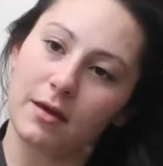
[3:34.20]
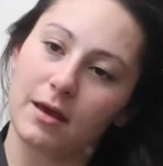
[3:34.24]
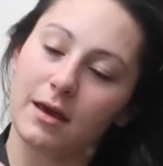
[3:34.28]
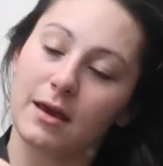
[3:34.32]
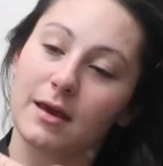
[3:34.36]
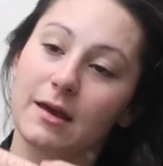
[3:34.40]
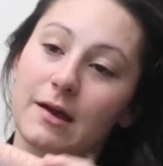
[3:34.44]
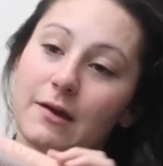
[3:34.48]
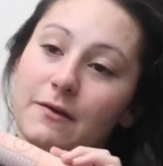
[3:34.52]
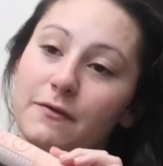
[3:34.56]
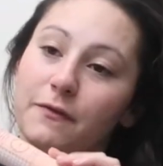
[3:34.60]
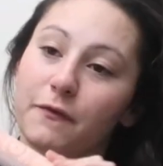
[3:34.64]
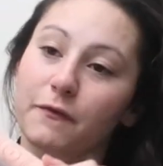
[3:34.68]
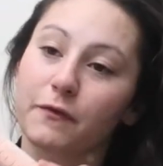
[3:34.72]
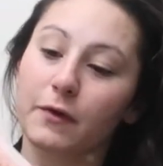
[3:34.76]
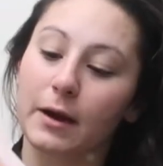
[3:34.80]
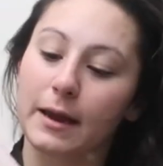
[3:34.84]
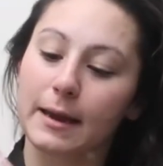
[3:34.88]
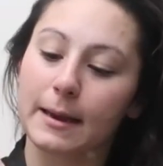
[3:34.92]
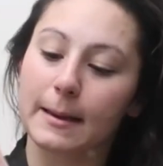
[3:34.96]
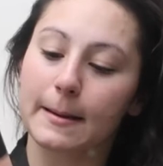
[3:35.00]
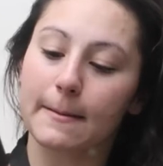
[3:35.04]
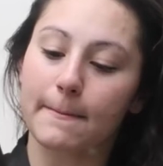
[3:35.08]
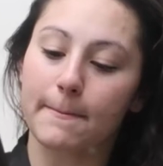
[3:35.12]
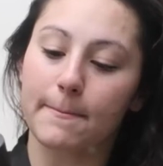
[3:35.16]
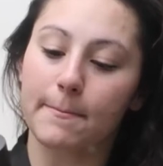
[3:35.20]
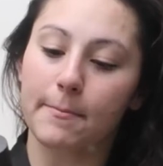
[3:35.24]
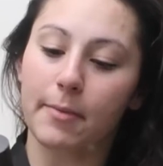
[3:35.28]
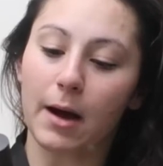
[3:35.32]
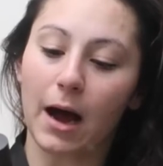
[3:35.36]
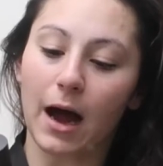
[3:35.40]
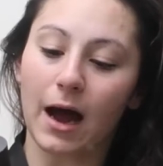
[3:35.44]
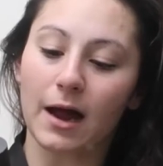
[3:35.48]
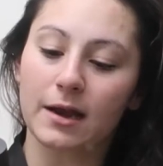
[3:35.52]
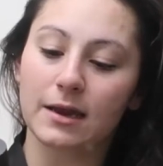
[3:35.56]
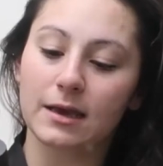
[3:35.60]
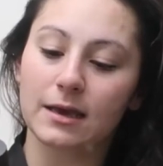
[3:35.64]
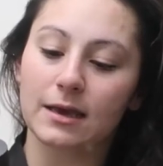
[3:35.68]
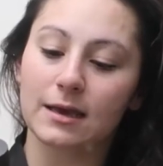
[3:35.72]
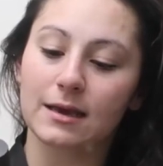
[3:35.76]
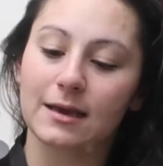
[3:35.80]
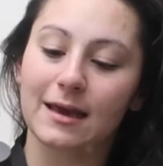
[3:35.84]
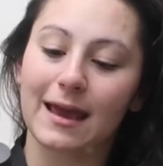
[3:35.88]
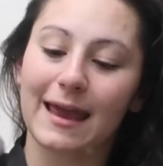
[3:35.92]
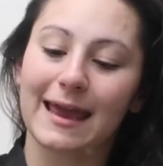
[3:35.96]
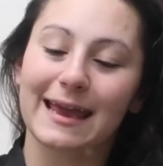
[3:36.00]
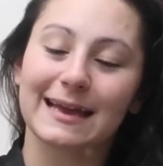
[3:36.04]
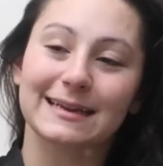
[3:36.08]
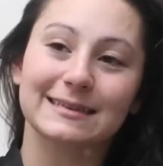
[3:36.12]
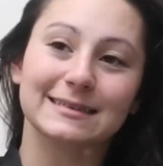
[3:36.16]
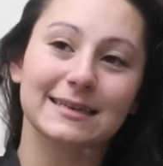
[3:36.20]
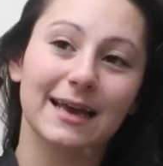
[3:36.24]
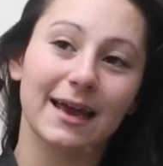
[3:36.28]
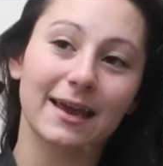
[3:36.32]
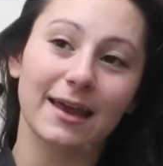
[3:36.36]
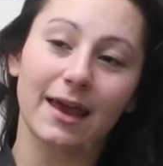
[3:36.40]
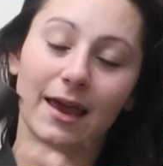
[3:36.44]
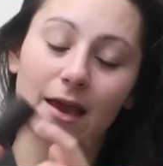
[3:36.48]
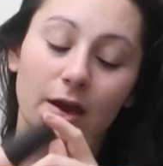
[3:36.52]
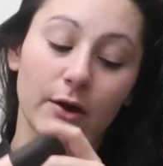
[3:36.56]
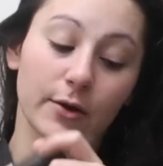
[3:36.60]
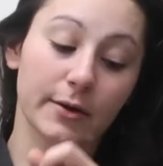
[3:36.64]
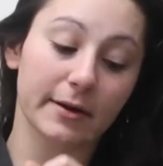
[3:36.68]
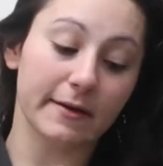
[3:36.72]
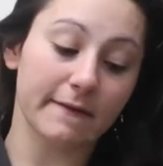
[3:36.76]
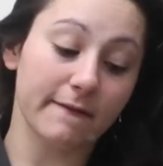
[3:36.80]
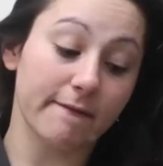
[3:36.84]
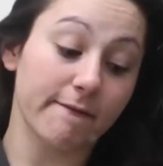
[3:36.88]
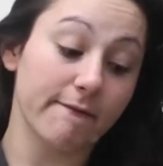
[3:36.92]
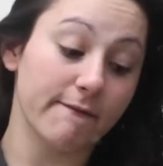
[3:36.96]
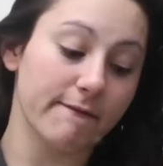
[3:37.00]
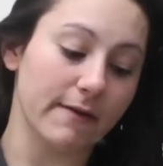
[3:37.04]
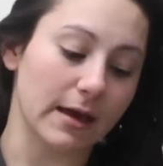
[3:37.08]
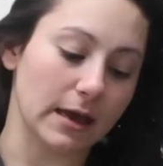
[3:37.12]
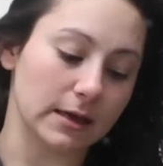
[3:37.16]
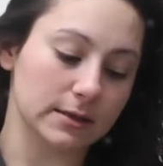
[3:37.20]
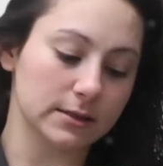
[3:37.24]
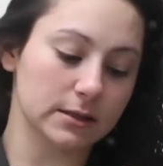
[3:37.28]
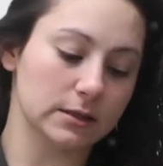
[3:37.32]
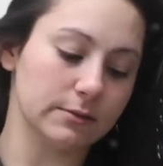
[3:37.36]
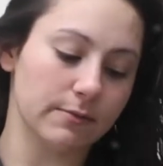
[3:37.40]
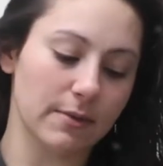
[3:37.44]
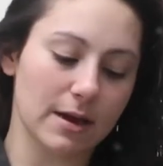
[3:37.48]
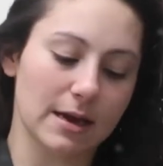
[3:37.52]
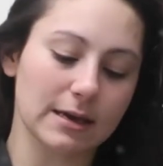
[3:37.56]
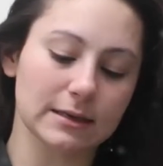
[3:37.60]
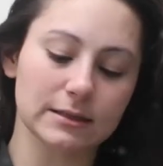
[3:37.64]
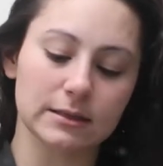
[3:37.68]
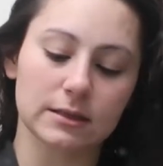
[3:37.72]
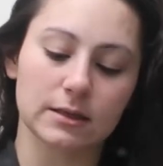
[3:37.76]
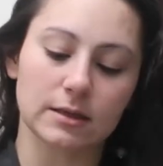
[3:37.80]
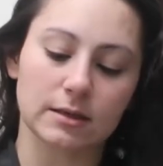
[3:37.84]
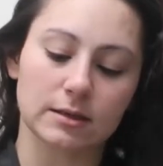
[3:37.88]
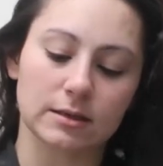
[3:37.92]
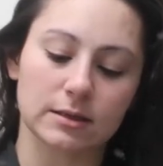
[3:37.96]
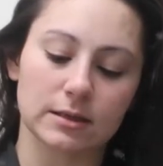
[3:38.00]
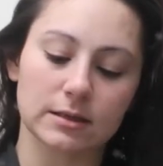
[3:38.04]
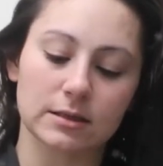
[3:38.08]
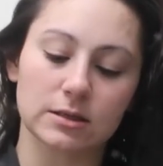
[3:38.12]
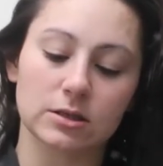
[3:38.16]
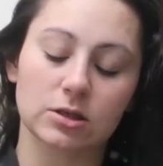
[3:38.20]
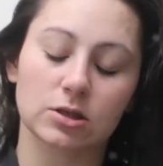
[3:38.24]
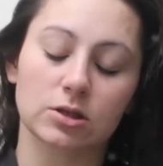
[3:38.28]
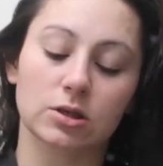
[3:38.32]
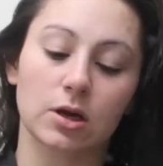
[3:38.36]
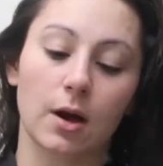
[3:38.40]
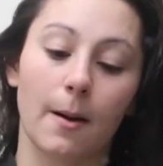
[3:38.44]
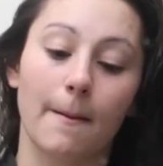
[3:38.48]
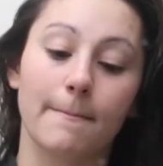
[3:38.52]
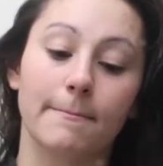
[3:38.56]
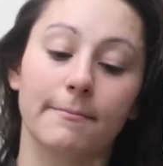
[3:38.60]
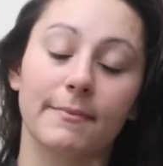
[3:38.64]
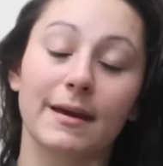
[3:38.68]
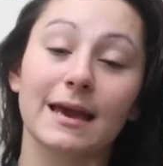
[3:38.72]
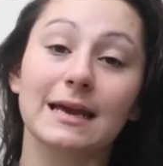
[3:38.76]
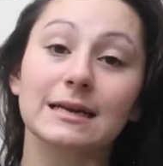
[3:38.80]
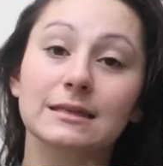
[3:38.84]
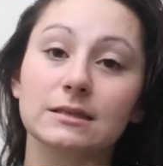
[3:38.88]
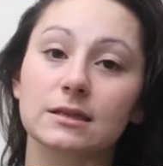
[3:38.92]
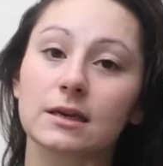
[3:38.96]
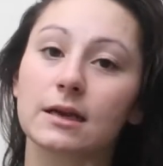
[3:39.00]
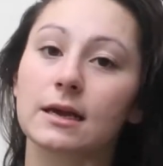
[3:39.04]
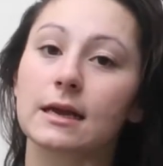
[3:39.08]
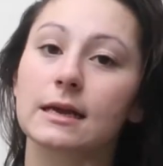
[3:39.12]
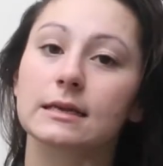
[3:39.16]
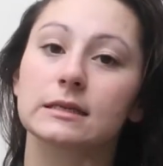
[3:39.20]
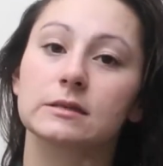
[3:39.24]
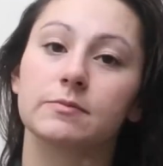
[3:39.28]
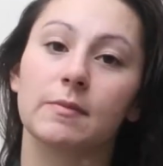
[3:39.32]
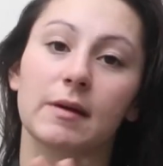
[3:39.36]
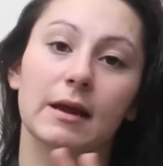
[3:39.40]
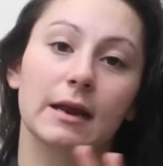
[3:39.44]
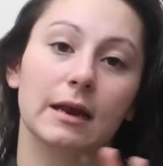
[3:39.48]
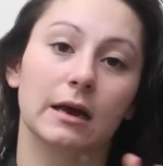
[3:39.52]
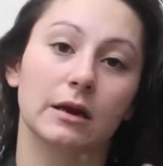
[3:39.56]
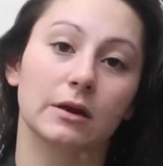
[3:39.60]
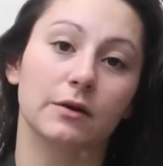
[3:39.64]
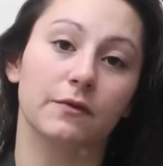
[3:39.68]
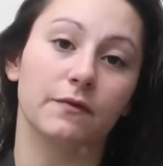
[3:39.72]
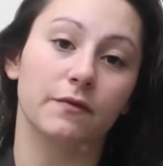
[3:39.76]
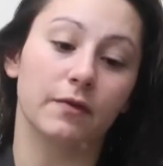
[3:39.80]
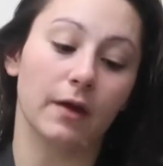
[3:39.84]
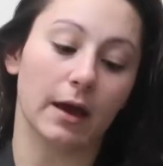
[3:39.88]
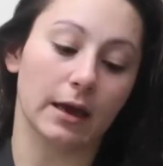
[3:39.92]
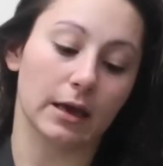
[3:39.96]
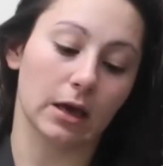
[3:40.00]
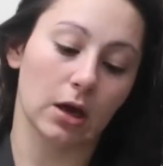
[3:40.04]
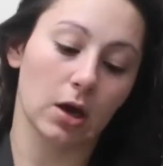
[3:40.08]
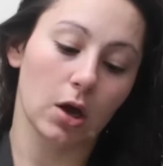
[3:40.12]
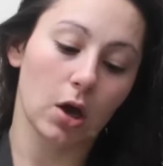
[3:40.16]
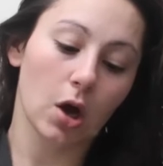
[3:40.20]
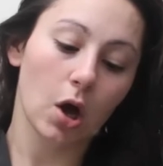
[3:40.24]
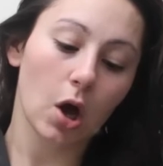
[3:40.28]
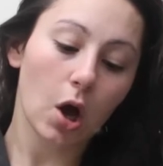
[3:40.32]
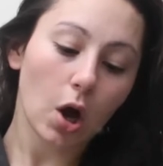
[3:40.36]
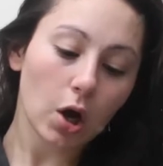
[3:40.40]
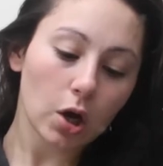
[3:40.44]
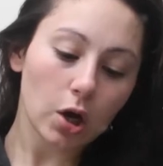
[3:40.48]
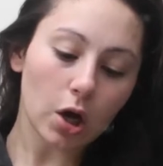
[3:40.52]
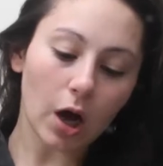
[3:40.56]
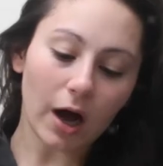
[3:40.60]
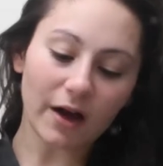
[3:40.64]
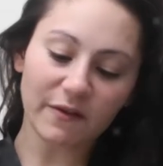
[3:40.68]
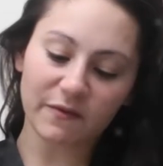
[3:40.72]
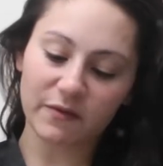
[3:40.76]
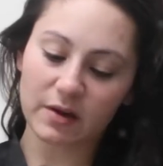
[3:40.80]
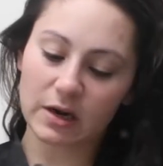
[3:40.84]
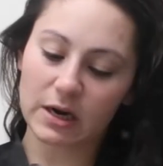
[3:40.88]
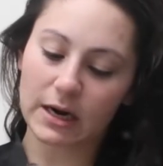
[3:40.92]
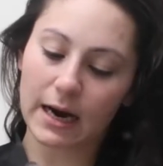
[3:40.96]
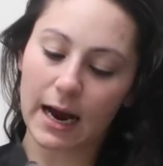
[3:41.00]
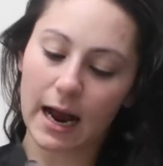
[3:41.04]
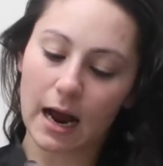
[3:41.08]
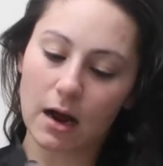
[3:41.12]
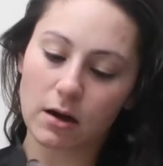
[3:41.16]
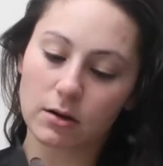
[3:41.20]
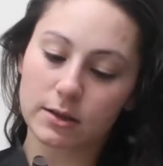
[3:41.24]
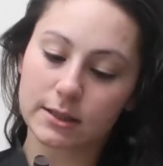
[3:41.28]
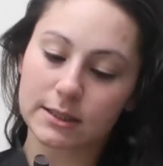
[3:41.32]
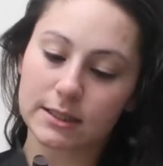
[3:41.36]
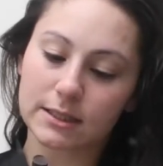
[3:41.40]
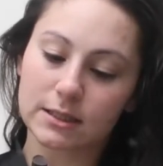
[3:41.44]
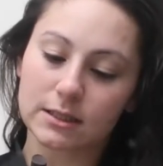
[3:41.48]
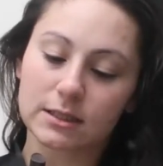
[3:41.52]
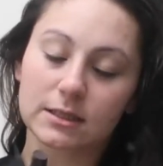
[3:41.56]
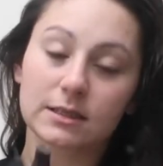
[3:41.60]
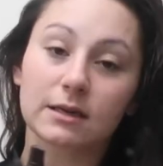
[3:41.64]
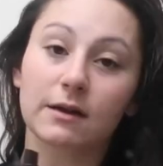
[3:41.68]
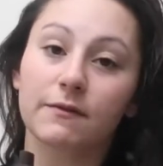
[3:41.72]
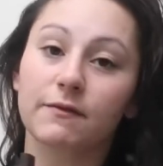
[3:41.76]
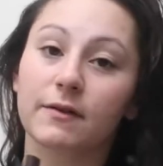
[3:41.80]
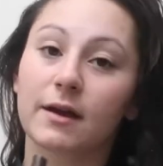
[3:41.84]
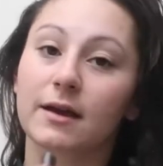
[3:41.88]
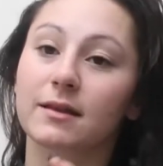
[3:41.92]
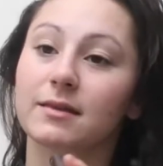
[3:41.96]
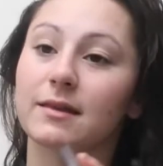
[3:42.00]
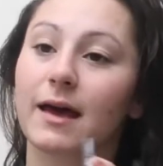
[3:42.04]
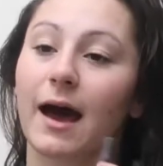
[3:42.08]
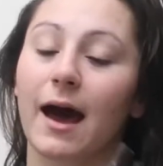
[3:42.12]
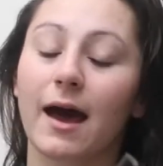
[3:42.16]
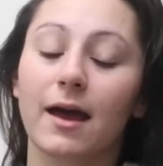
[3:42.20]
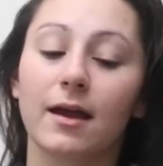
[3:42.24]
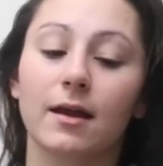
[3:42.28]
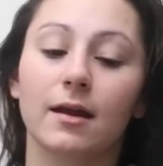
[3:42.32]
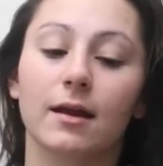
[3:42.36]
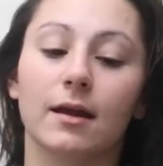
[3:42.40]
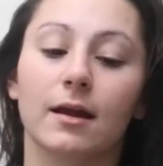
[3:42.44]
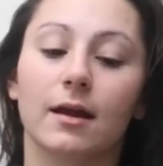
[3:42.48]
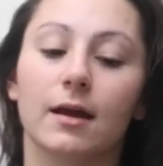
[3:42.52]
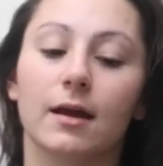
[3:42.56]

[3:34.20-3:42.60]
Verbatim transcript: the Frank Body Anti-Angry Face Mist. This is amazing. It's made out of like coffee grounds and stuff like that,